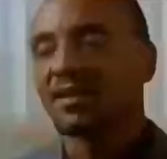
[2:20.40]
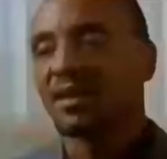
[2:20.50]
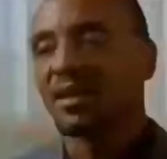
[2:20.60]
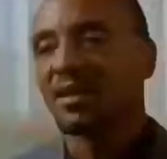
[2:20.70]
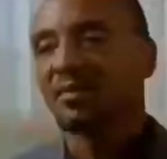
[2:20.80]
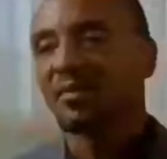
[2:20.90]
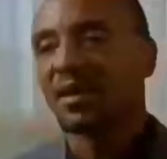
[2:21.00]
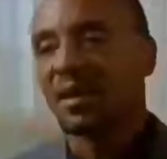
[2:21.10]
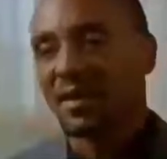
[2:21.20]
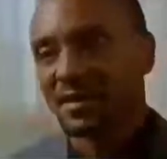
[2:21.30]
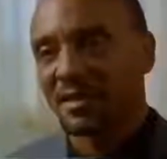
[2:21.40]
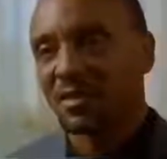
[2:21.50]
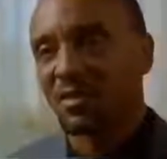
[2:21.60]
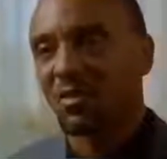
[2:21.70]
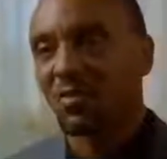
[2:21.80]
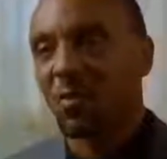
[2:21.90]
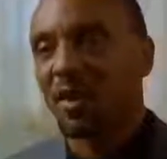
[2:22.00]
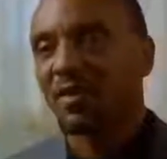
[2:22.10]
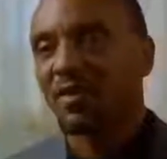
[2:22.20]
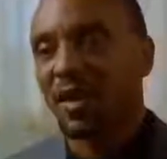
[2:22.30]
Islam is a certain
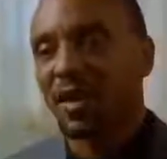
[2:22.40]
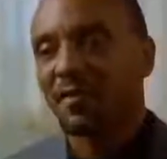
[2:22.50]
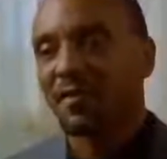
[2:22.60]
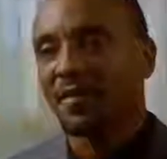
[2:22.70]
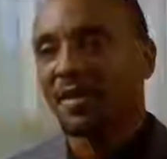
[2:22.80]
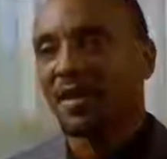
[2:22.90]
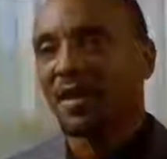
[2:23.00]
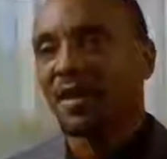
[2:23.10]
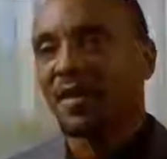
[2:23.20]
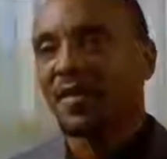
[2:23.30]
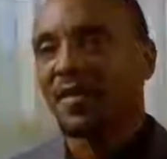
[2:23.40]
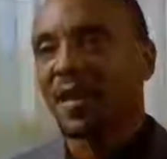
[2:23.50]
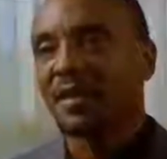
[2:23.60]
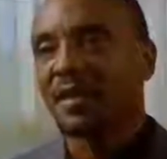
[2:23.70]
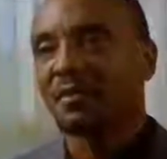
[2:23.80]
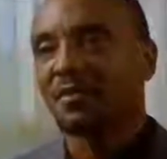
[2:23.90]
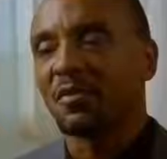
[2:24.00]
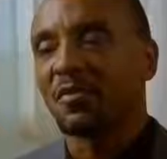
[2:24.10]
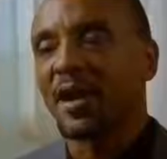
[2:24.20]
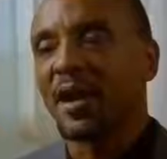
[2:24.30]
way of life that it
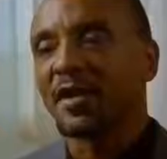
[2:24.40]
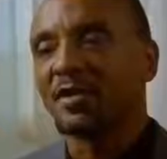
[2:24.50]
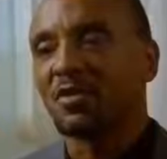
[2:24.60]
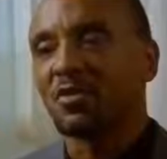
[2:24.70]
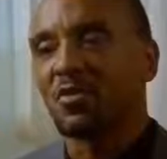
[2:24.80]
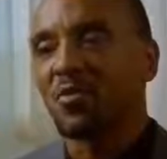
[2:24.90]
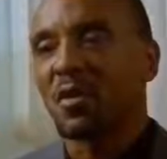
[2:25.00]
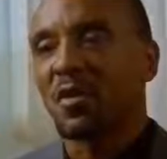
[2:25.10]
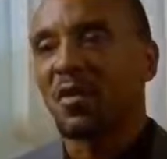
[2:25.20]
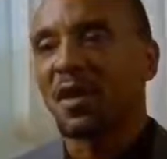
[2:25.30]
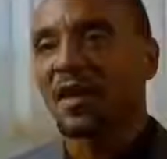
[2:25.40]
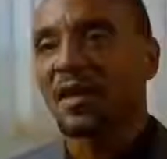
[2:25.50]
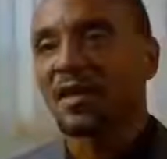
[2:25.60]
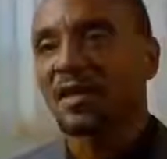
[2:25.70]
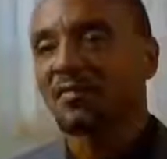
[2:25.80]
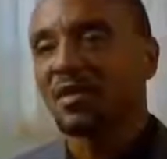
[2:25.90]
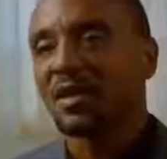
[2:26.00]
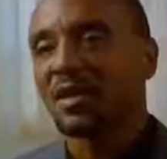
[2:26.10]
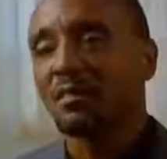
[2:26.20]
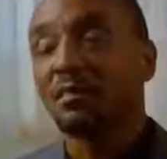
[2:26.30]
provides you with a,
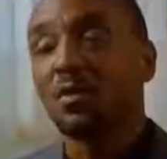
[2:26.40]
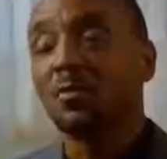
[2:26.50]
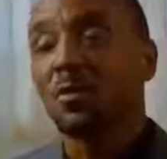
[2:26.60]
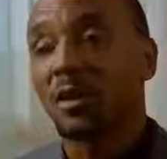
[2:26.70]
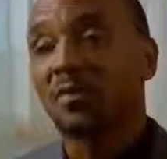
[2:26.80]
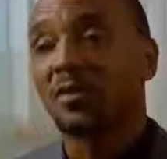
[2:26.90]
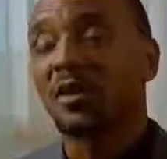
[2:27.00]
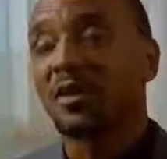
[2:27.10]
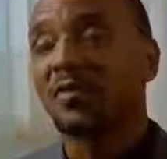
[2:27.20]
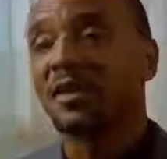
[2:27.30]
a blueprint for